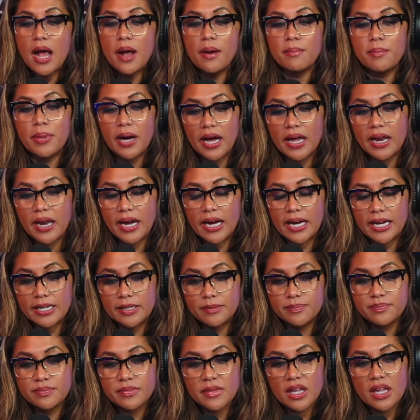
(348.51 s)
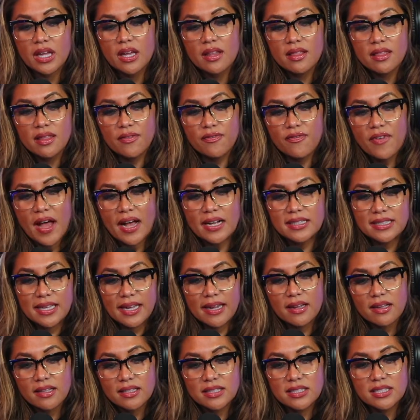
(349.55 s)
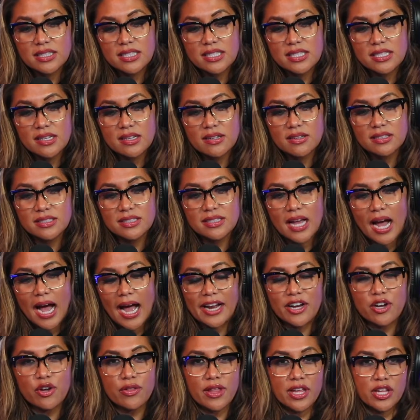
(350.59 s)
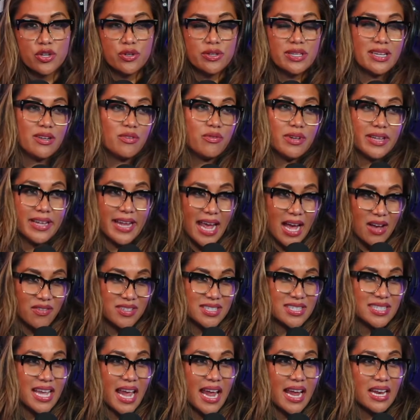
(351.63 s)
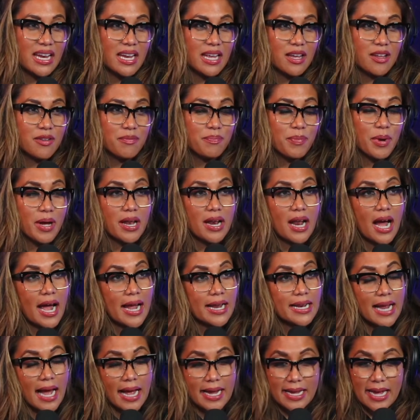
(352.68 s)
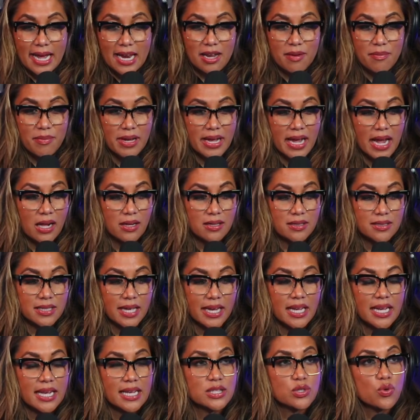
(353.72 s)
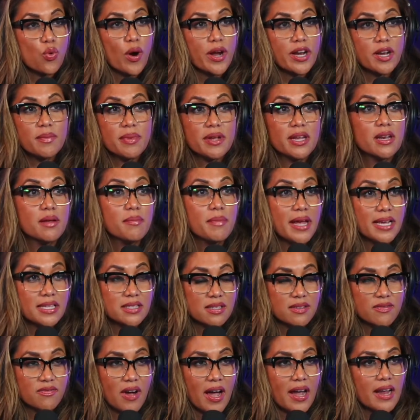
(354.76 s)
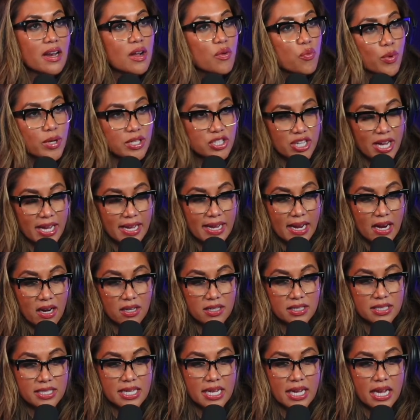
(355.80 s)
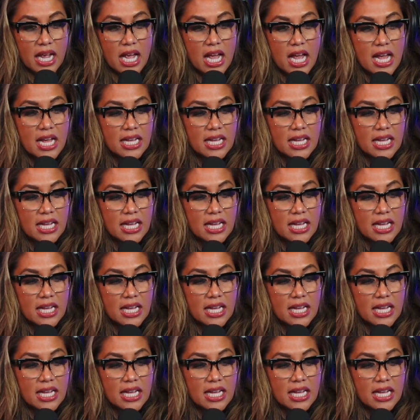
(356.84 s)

But the fact, like, I know that you didn't really have a say in it, but I get it. Mikaela's like, it's going to be an amazing fight, which I guarantee.